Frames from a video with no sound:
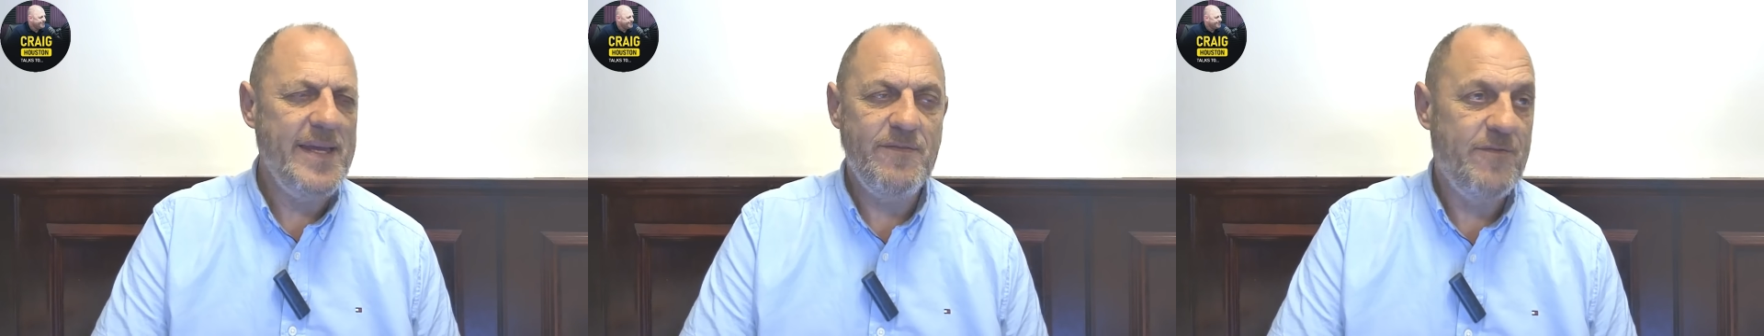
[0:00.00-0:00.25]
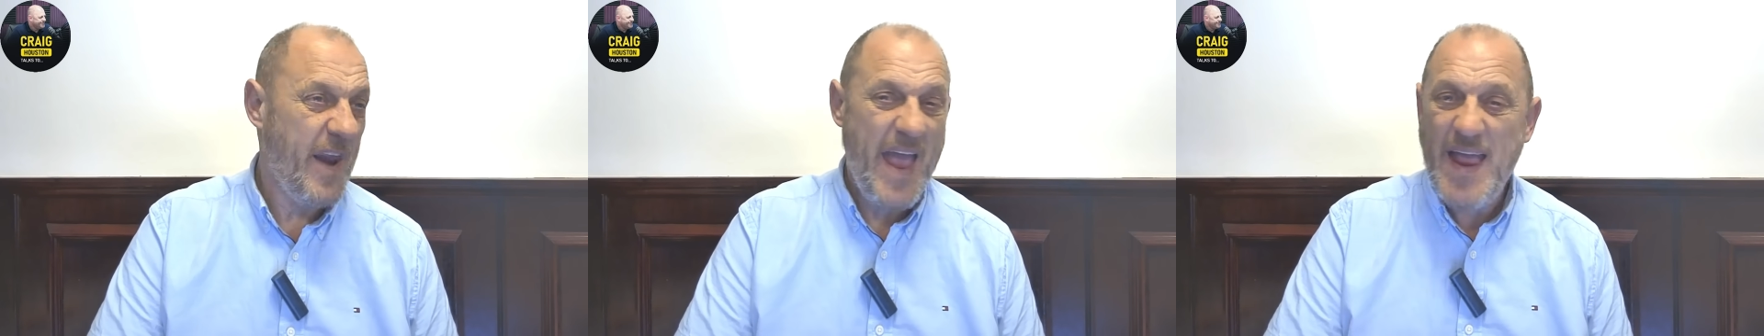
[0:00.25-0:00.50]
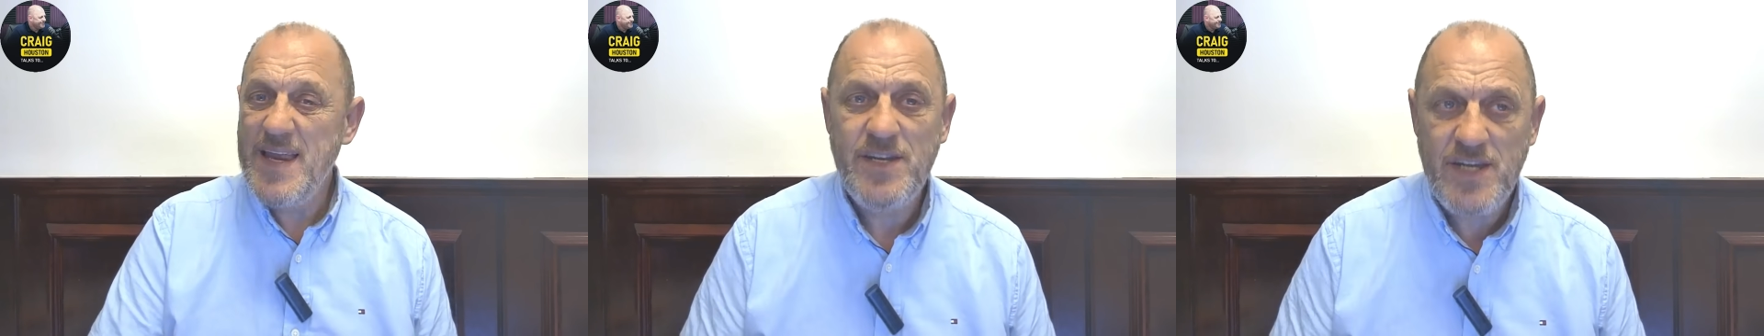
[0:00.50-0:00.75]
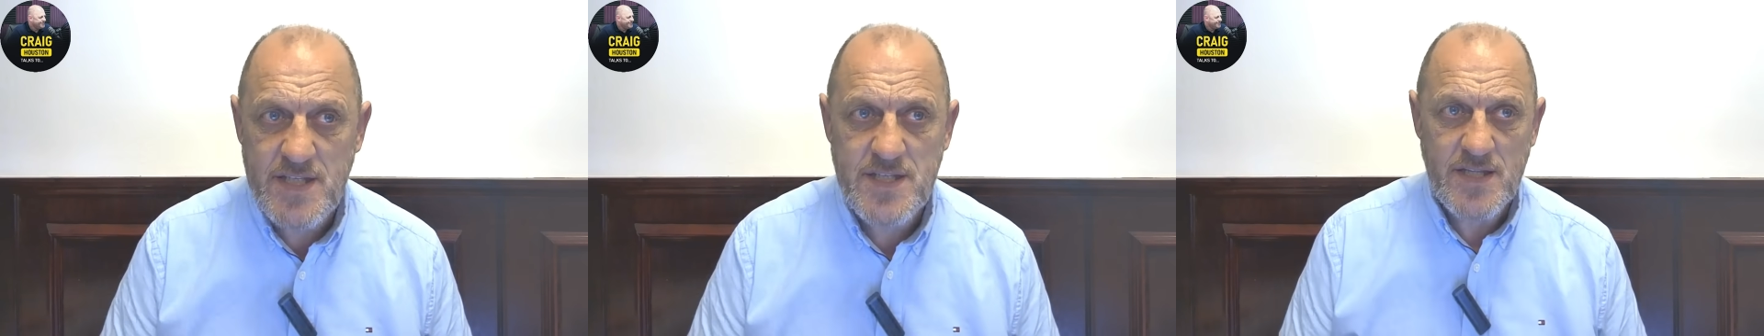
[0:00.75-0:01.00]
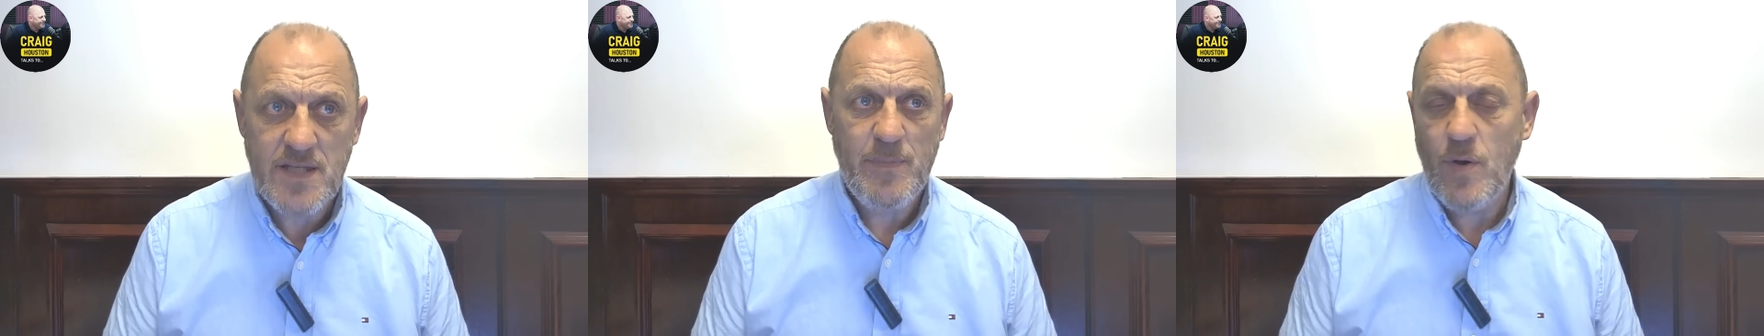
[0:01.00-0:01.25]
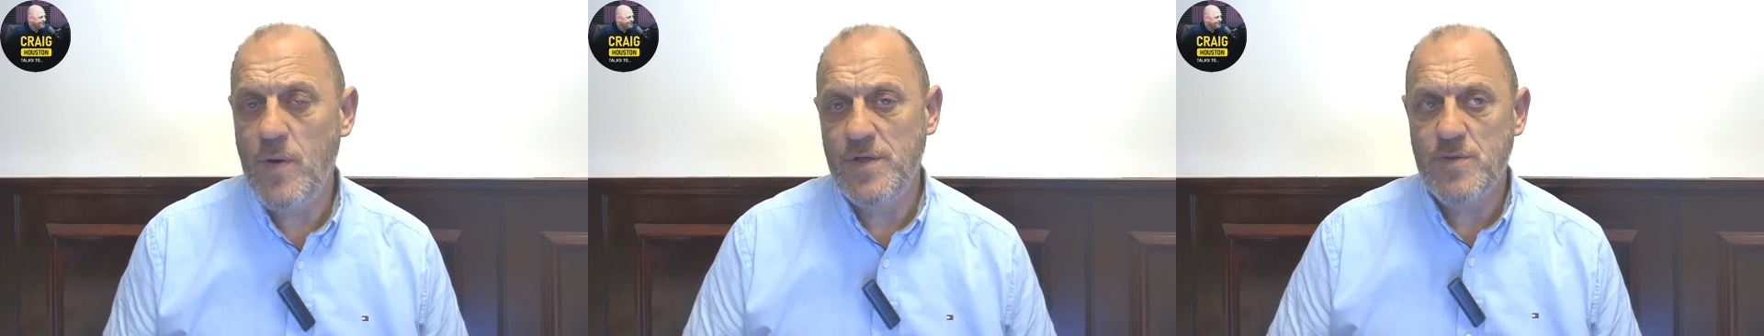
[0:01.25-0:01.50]
for any reason, to be
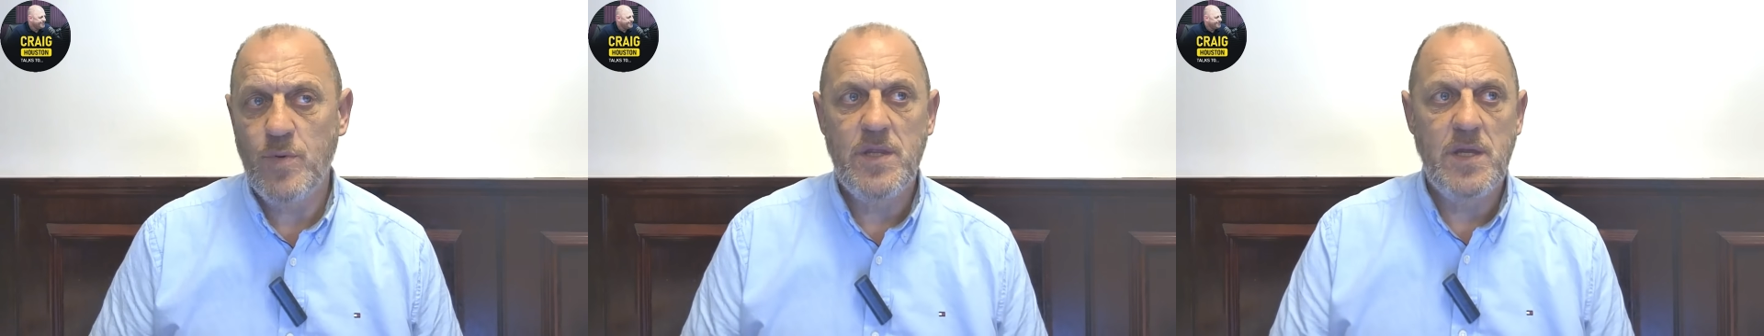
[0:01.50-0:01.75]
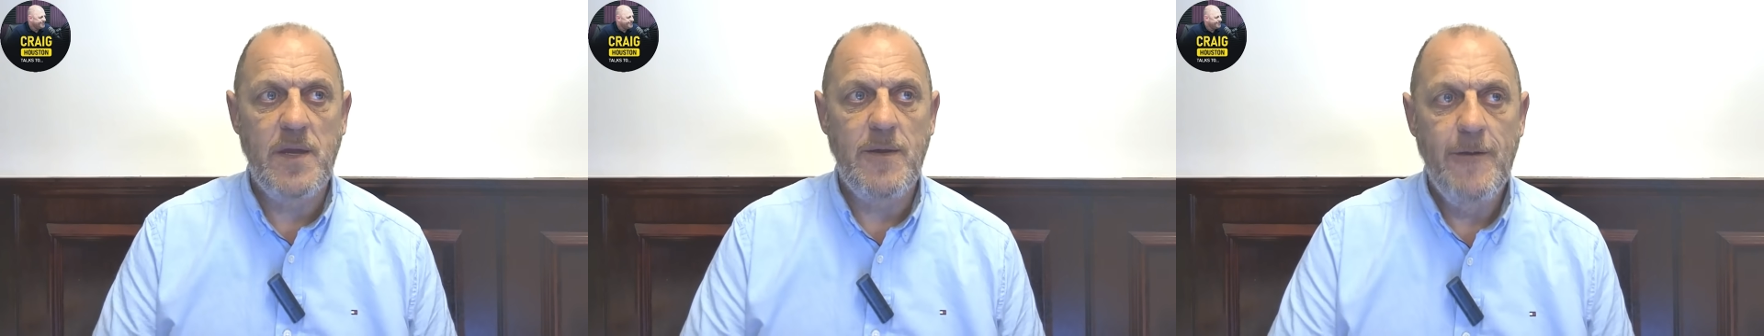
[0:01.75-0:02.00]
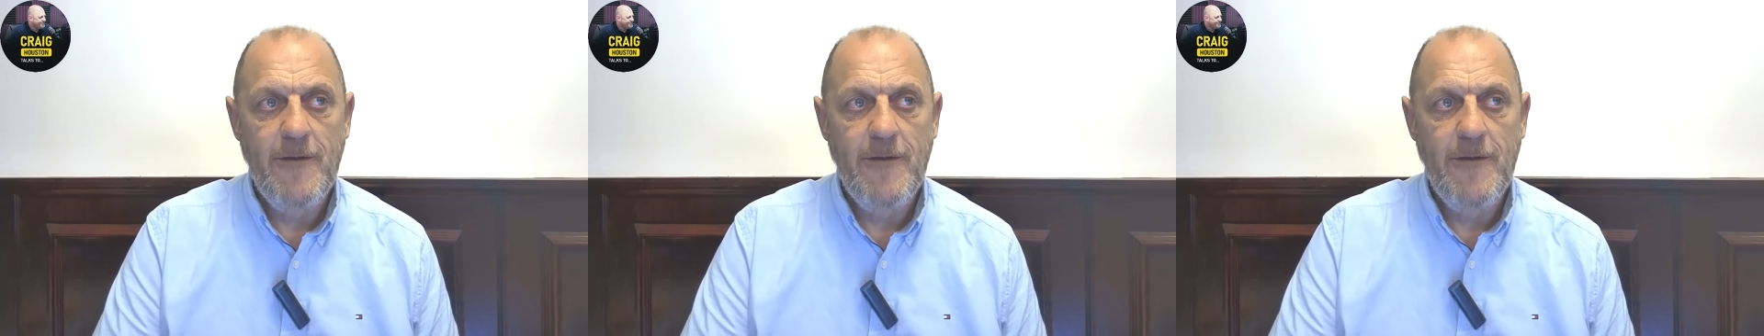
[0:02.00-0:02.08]
honest with you,